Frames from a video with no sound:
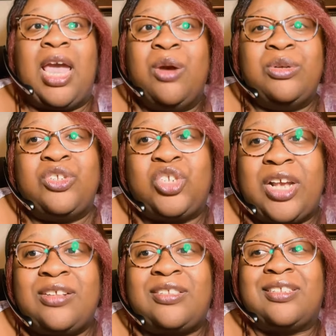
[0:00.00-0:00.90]
It was
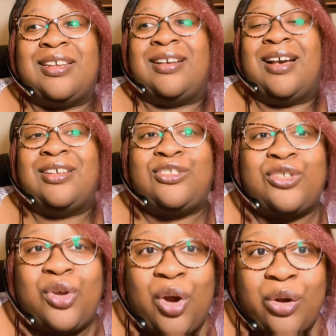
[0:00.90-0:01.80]
just a
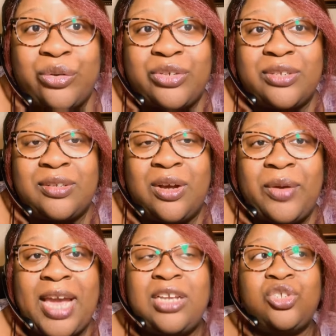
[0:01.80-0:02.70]
skirt.
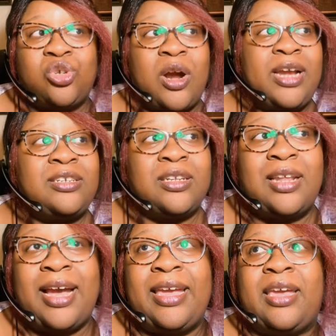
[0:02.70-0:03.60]
Okay, he's trying to,
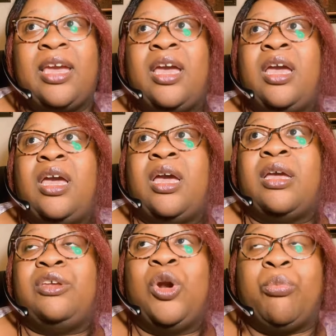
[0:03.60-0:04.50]
like,
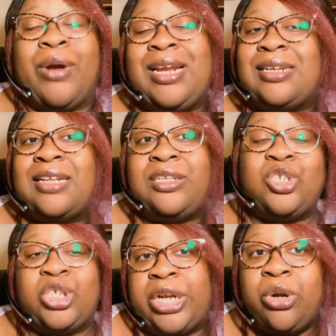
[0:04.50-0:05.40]
you know, break down
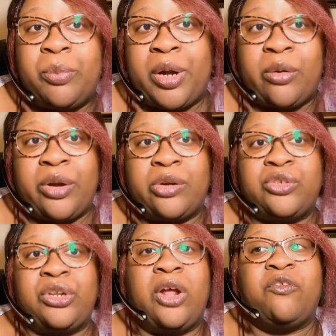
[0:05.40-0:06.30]
these gender
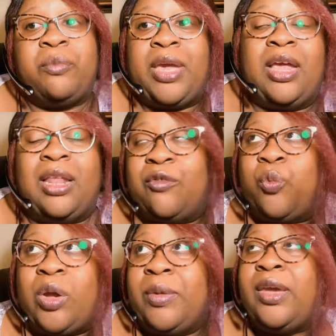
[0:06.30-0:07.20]
barriers. You know, if
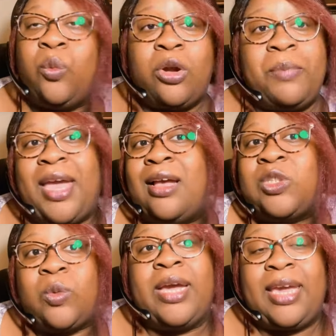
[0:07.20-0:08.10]
women can wear
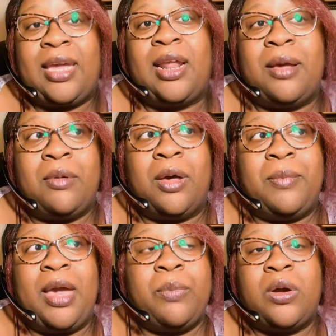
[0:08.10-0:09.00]
pants, why can't a
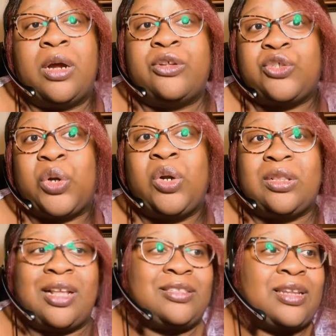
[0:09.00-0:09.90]
man put on a
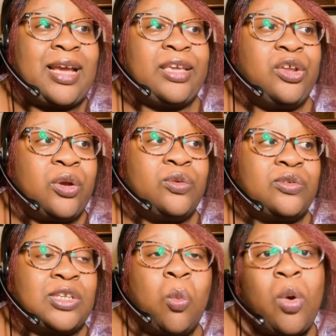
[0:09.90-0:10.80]
skirt that's, like, you know,
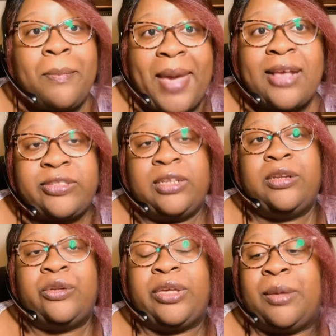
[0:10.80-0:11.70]
somewhat
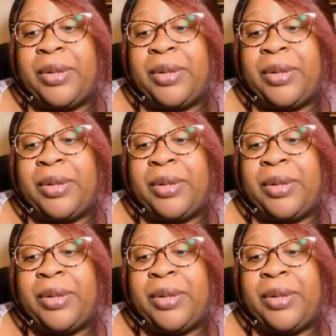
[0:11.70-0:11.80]
masculine looking?